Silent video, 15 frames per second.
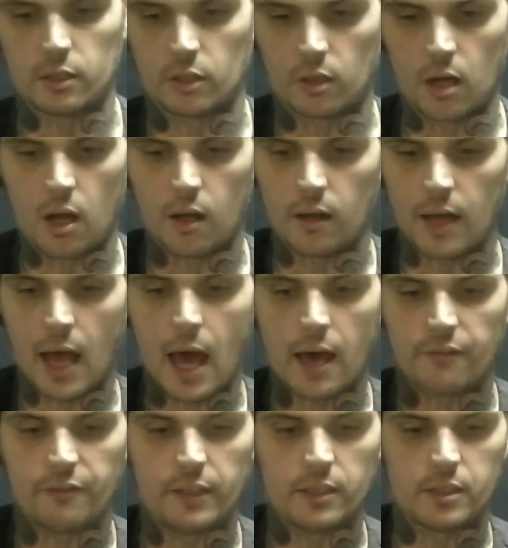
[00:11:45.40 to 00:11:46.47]
They're all
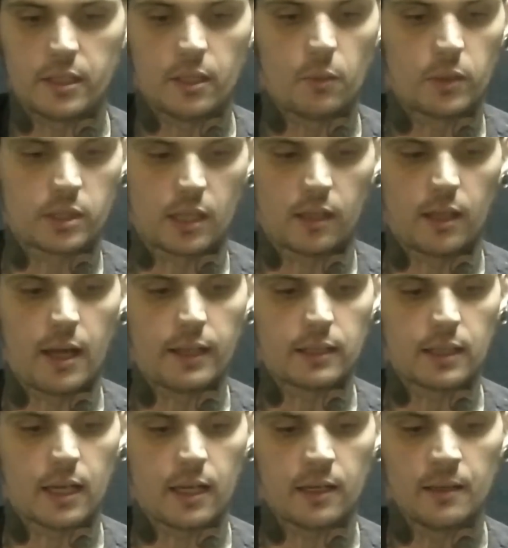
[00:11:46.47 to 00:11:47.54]
high VG, which I like
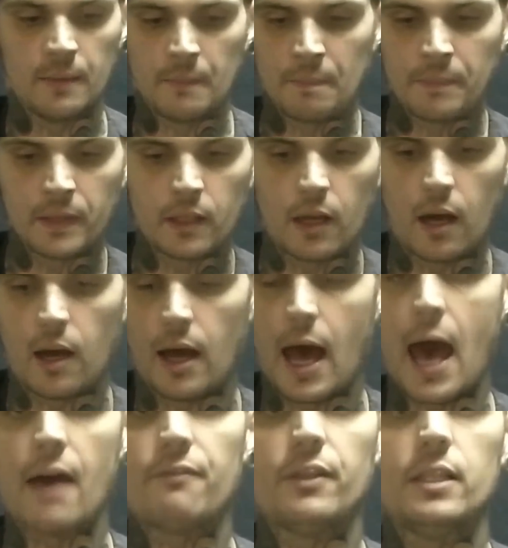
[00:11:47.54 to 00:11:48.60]
that.
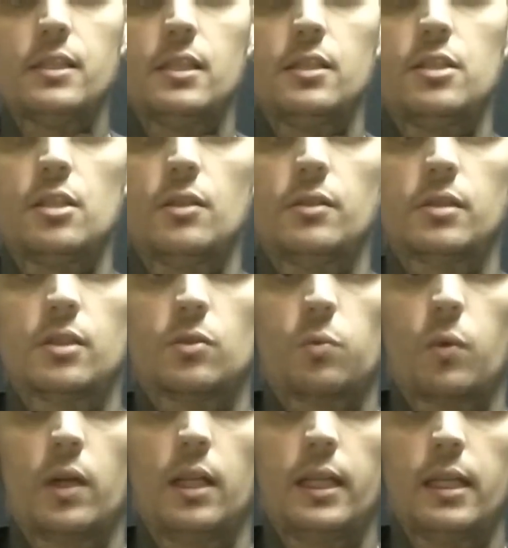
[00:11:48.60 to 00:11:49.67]
High VG juice is
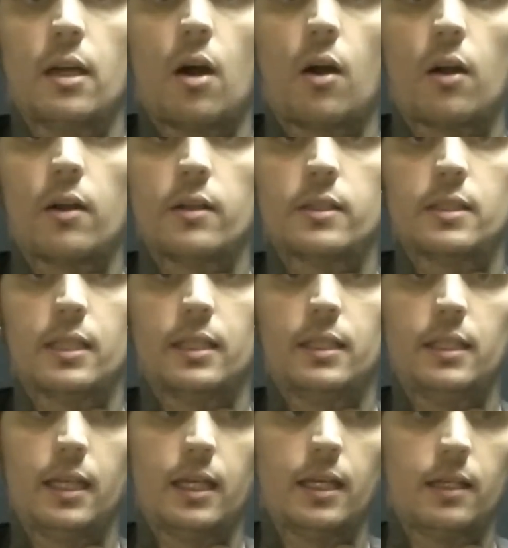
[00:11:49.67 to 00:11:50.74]
really hard to
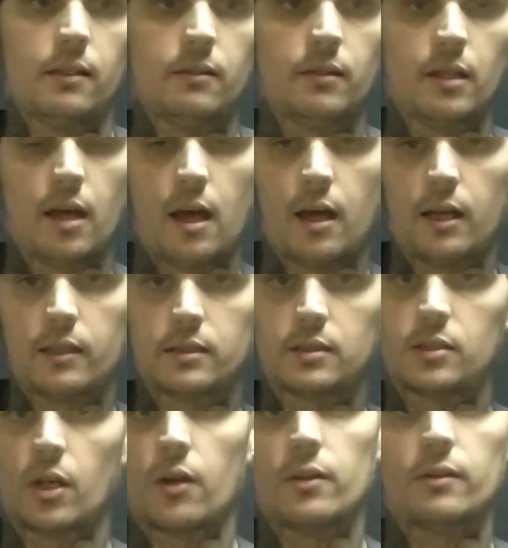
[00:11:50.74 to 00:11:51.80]
get
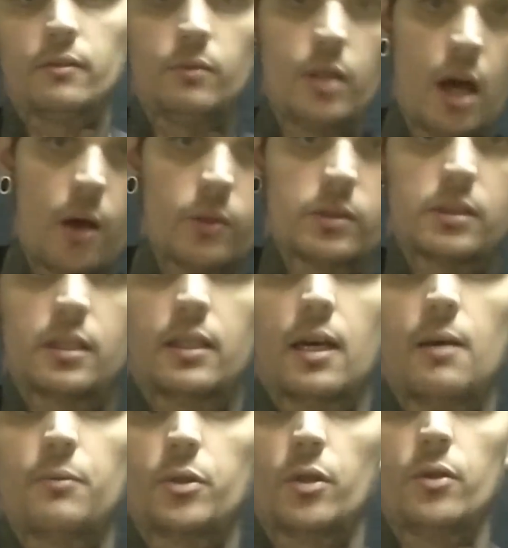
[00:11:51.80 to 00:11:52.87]
certain notes to
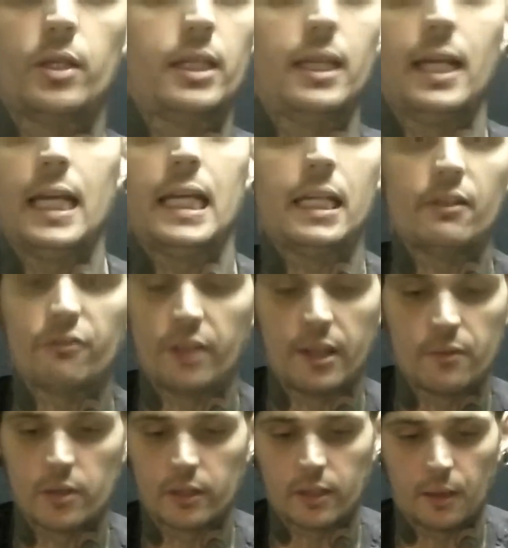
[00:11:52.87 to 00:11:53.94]
come through, to get any
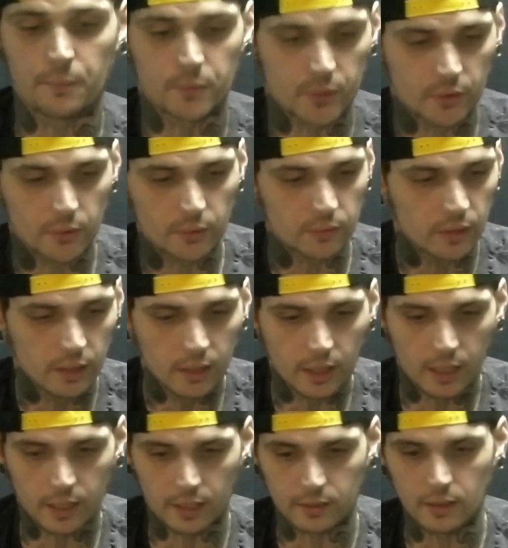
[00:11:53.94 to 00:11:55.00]
flavor to come through.
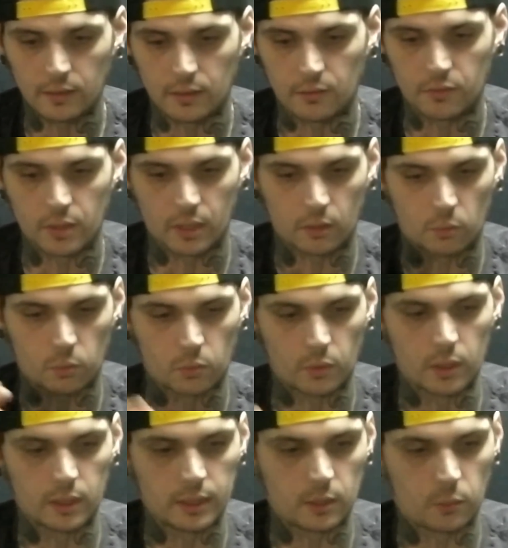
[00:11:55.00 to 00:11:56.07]
And I think they've done a
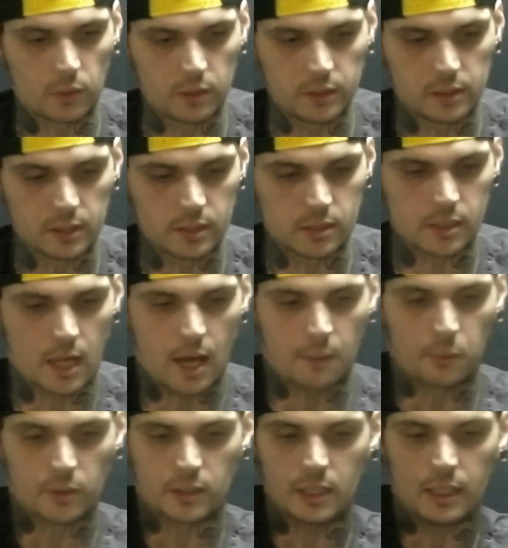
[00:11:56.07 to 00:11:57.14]
really, really good
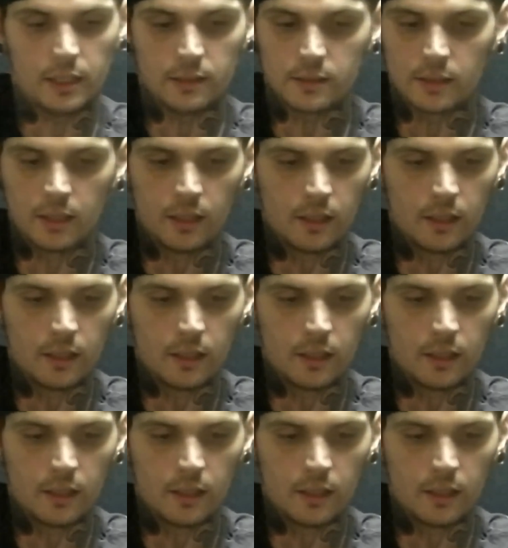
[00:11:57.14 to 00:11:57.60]
job with these.